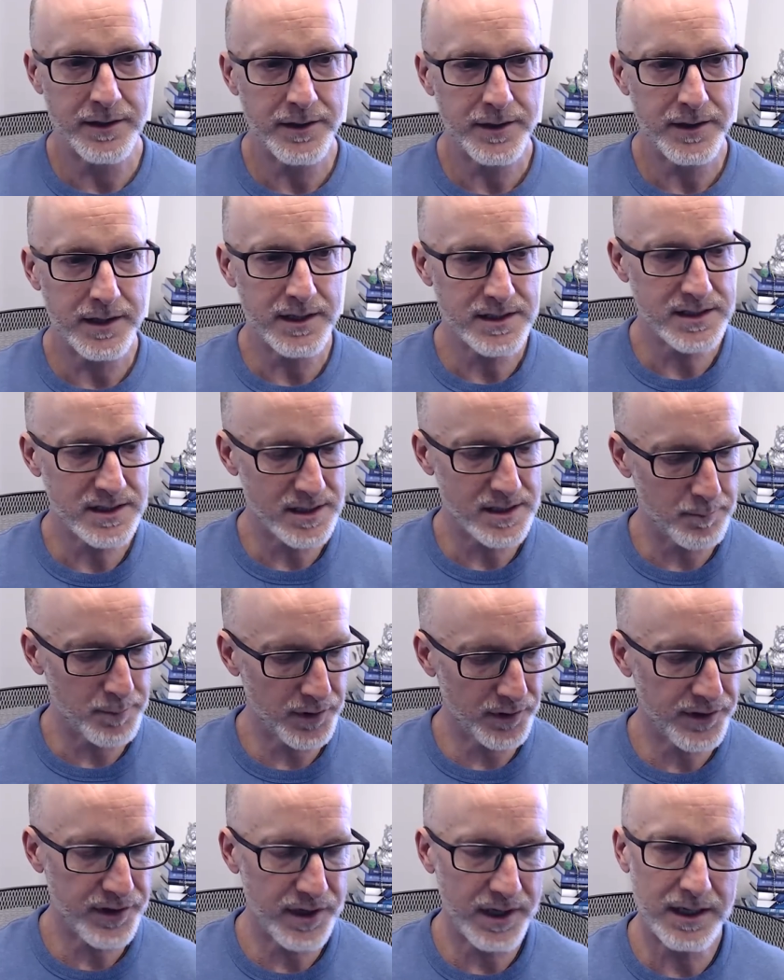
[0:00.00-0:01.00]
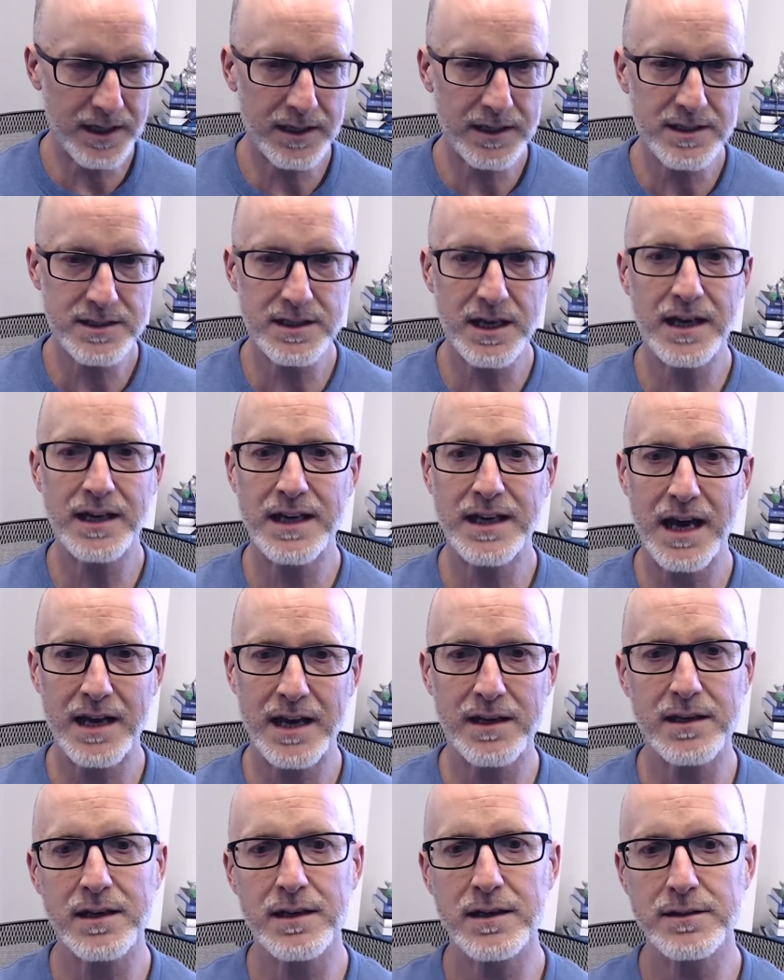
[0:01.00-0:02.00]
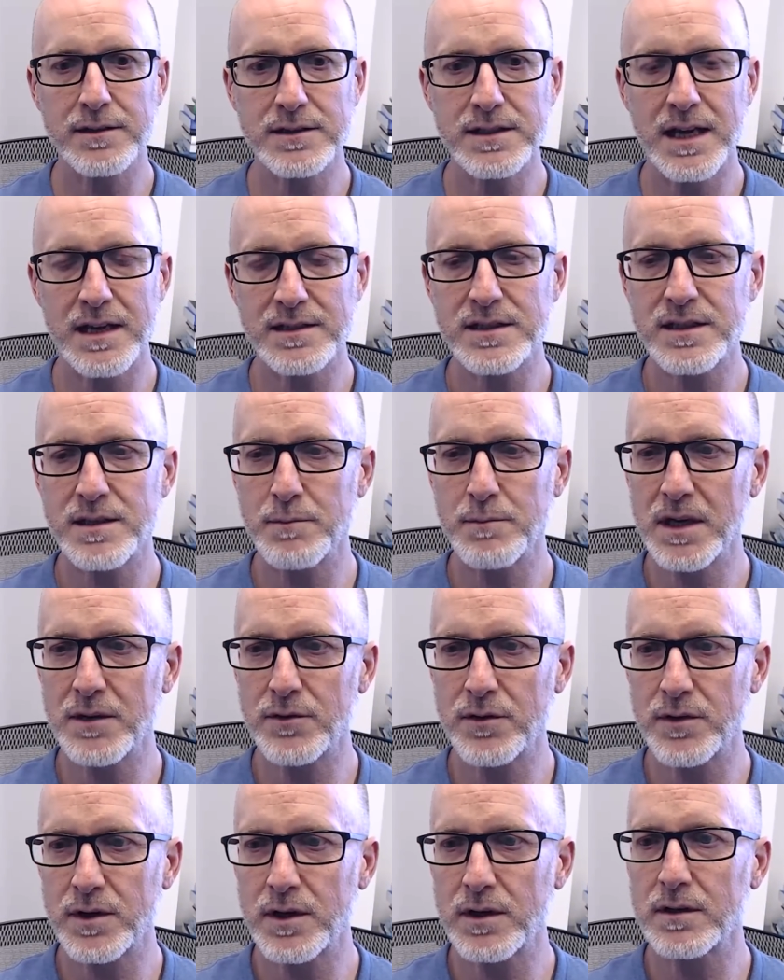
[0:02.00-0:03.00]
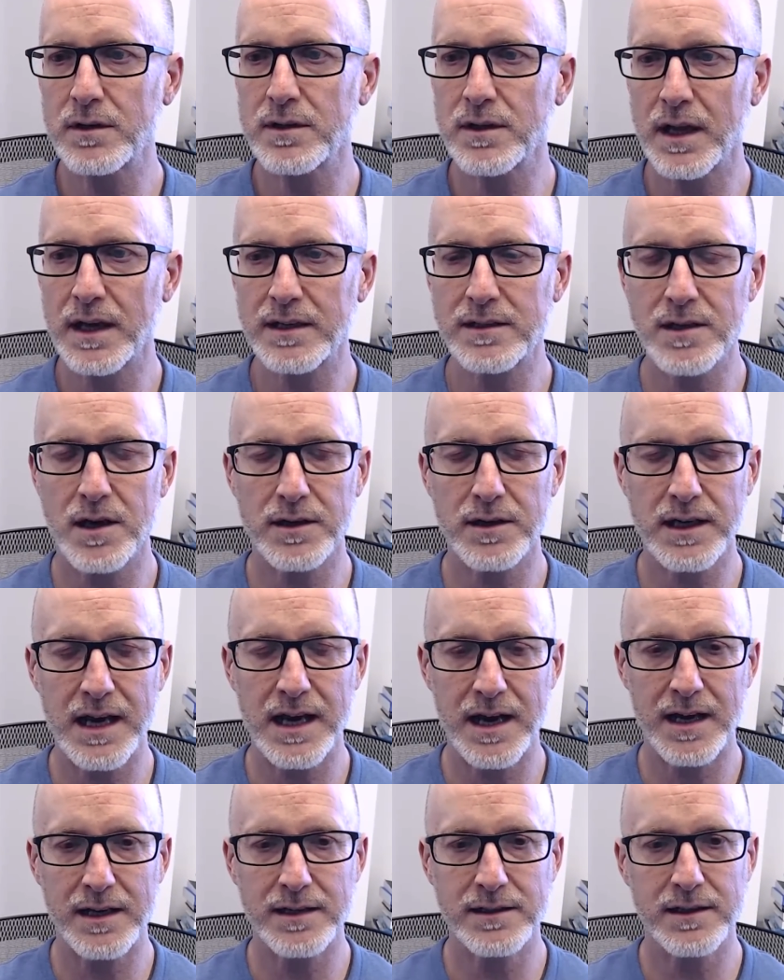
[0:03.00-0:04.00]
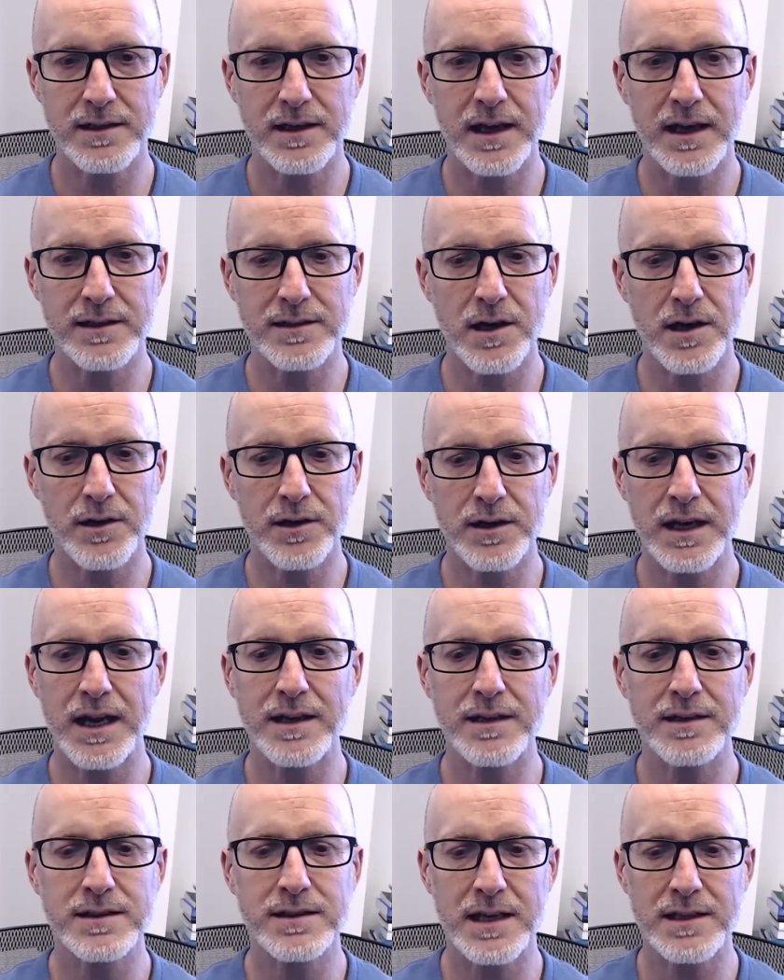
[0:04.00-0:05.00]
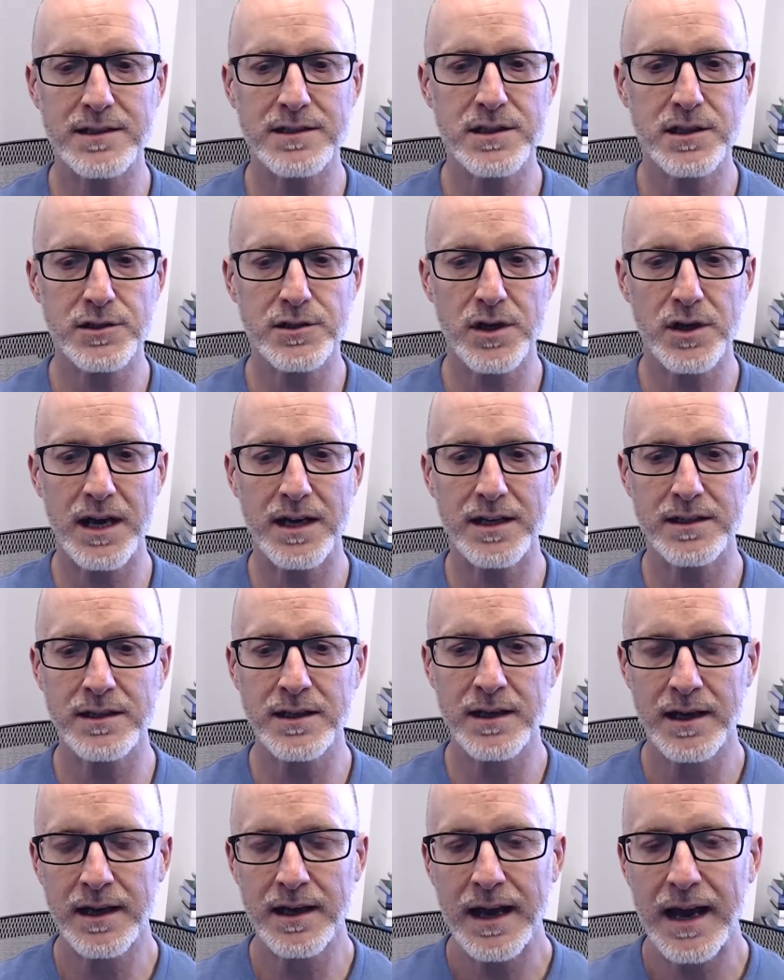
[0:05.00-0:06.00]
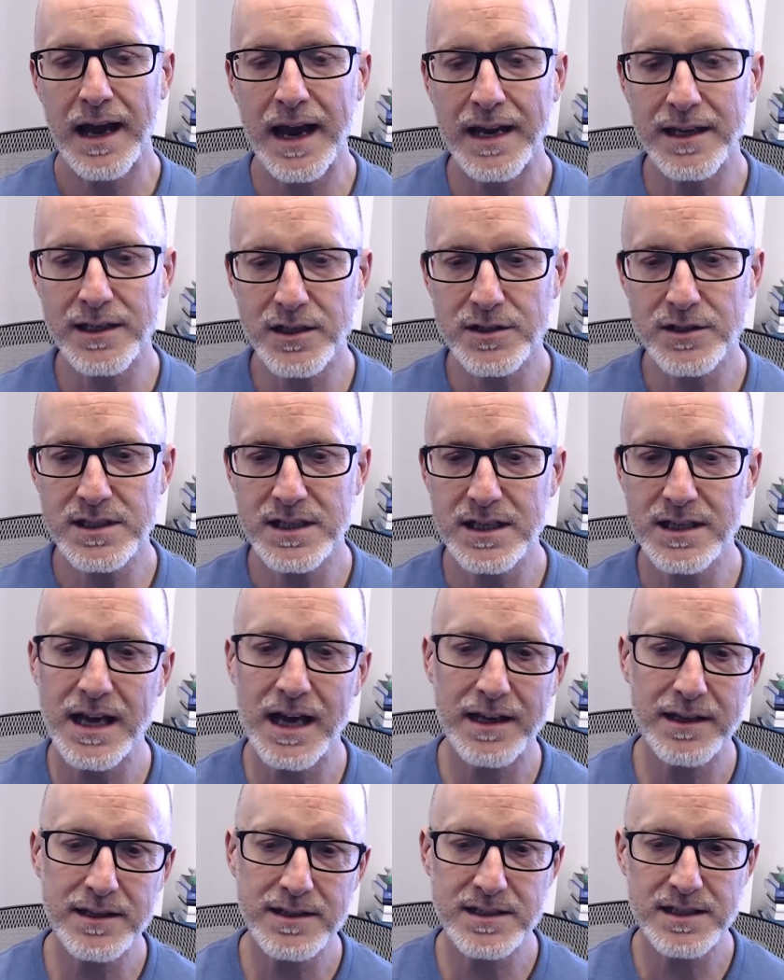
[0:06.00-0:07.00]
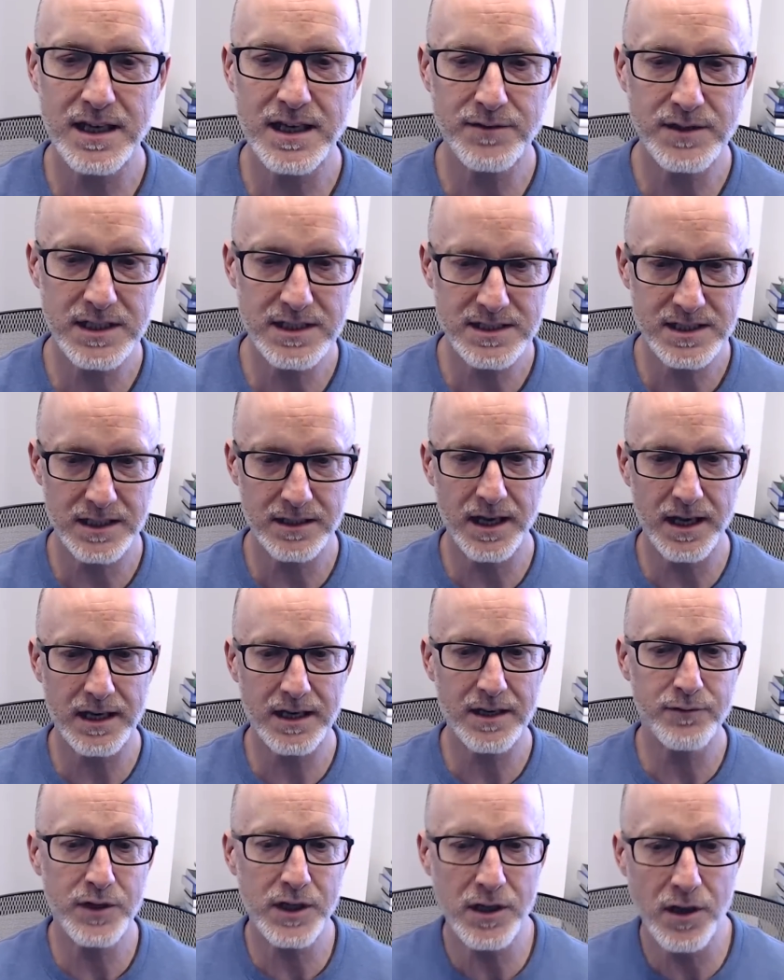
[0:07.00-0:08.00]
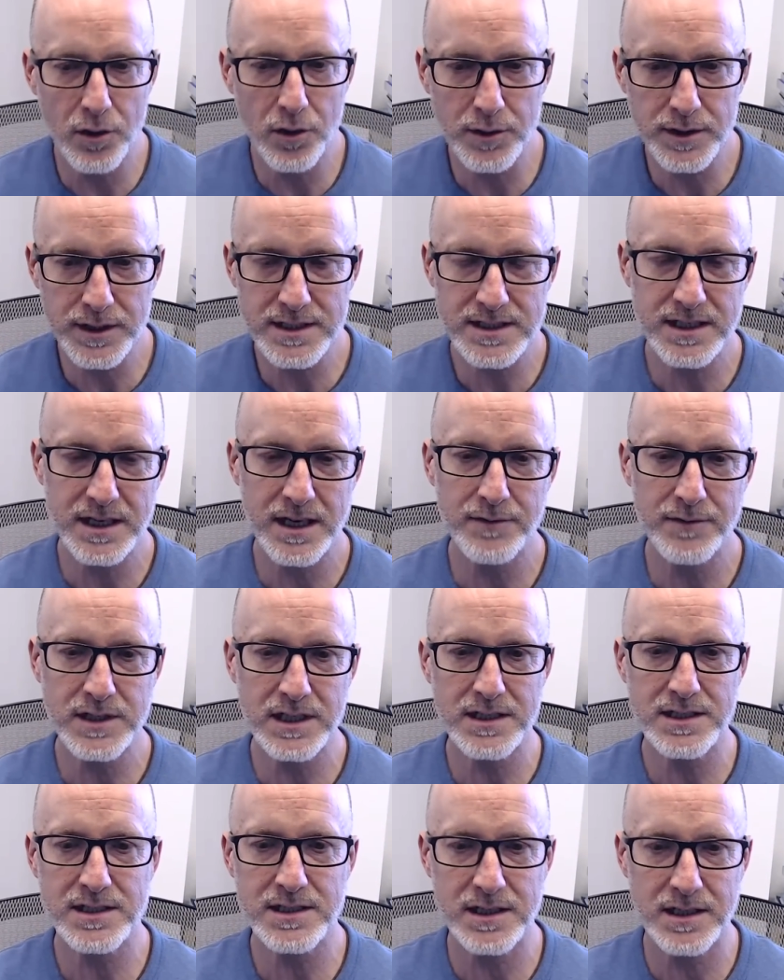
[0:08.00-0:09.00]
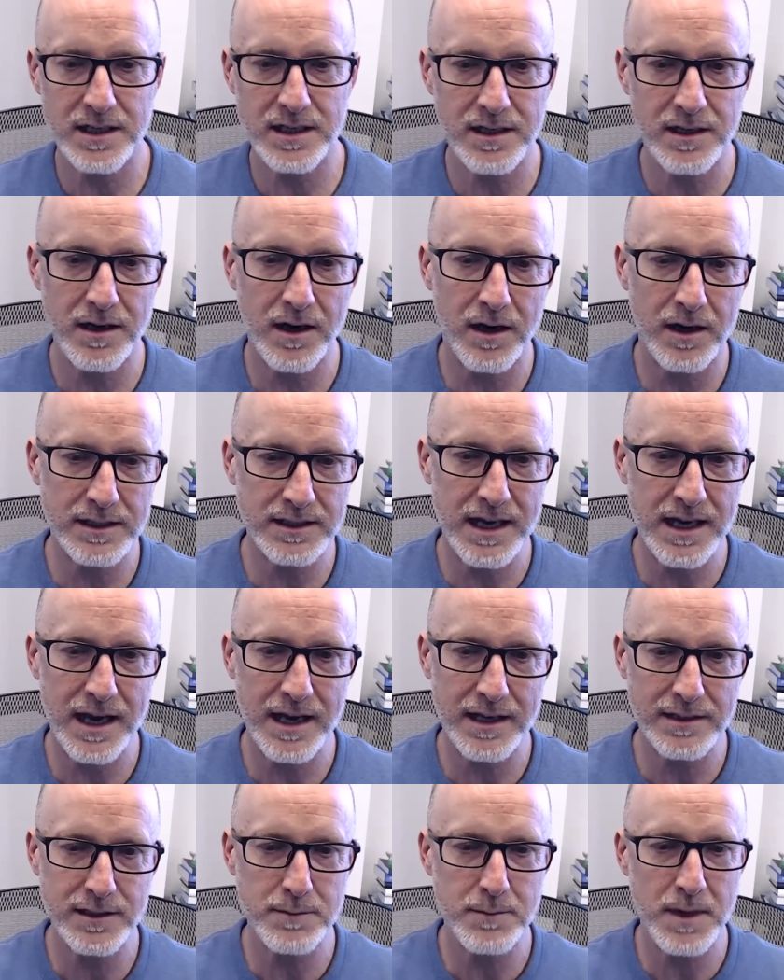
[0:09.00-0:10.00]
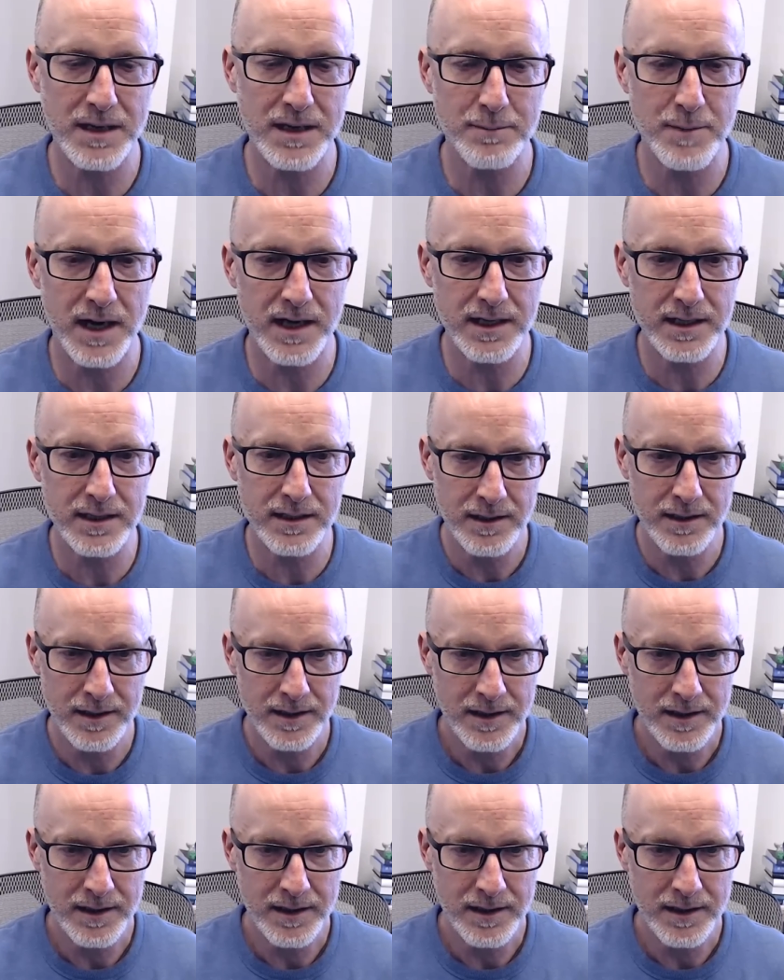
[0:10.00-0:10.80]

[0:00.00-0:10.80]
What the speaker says: the simple thing is like Canada tends to mean revert, like dollar CAD, and dollar yen tends to trend. And you see that in the CFTC. Like if you go with the CFTC on yen, you make money.